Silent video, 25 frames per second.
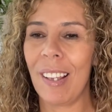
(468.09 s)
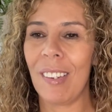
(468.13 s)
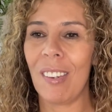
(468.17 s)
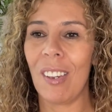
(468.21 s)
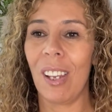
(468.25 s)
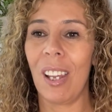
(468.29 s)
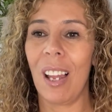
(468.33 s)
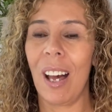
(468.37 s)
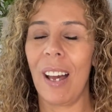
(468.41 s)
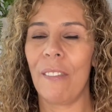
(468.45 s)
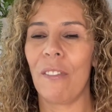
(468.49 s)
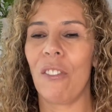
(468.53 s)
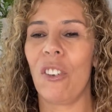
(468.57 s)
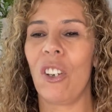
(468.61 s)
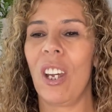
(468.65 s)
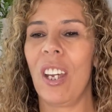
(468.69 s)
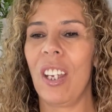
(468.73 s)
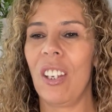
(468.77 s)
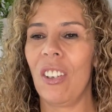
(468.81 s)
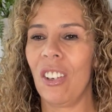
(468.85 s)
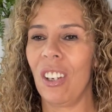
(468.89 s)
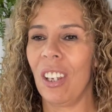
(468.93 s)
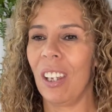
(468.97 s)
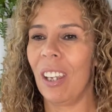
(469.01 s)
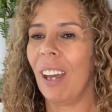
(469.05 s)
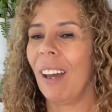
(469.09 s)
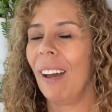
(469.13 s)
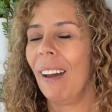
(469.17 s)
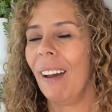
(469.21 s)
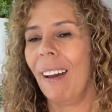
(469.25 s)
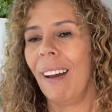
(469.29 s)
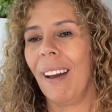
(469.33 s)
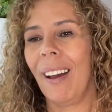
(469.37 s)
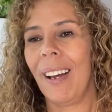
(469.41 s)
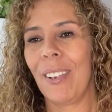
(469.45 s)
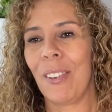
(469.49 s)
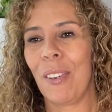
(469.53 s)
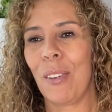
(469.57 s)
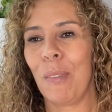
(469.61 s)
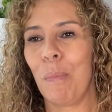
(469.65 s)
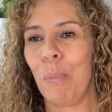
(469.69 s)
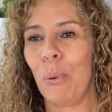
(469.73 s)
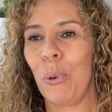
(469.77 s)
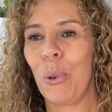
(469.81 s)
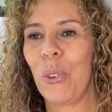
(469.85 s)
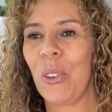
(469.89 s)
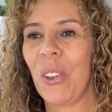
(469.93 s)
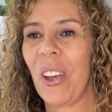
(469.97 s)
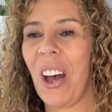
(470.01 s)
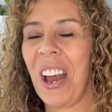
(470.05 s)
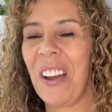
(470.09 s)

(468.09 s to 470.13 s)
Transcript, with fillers: as life-changing as the books